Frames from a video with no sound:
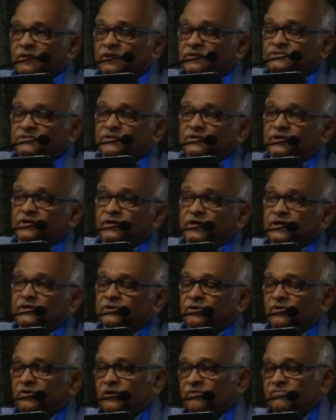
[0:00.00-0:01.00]
It's a
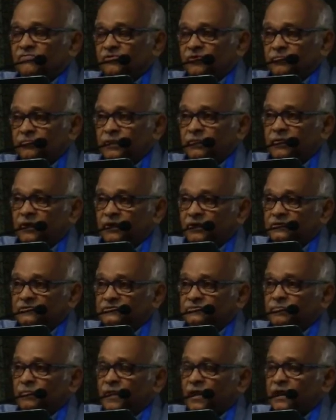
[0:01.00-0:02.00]
great honor for me
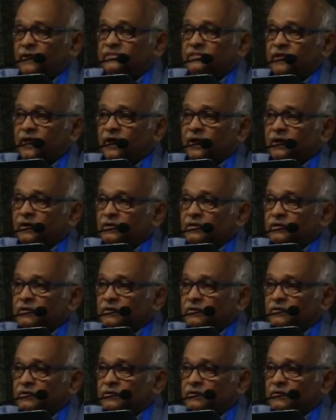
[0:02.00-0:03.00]
because I thank
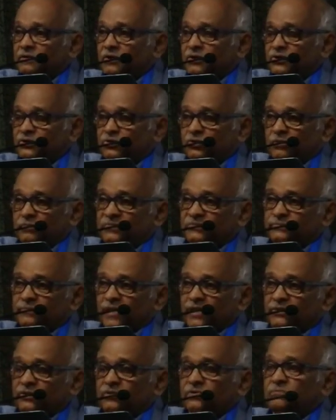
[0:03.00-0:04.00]
Dr. Thomas
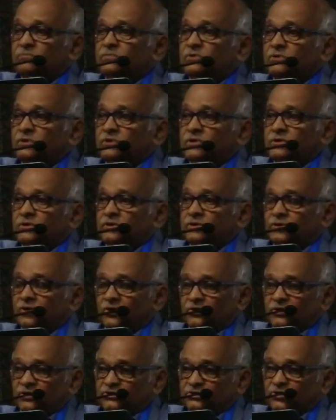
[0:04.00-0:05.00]
Matthew,
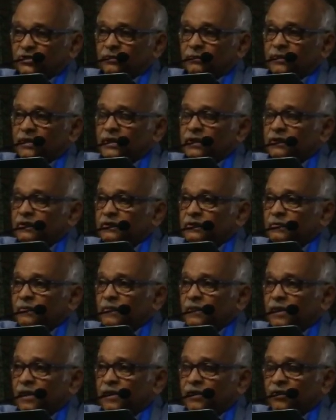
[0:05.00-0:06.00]
Dr. John Panikar,
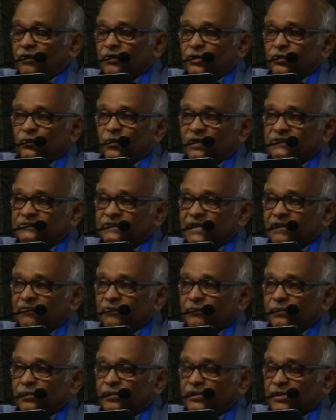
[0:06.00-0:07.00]
and Dr.
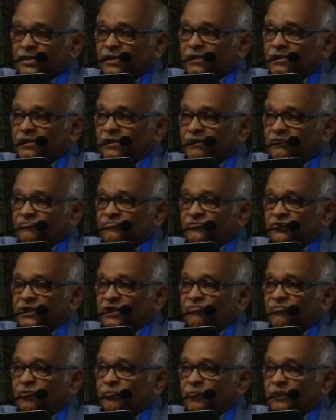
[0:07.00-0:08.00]
Vasudevan Poti for
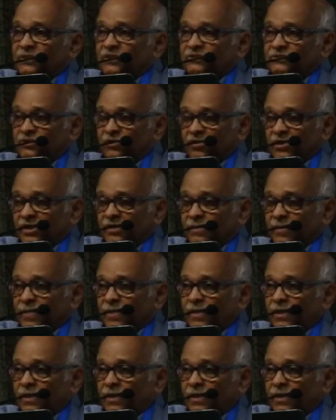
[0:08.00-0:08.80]
giving me this honor.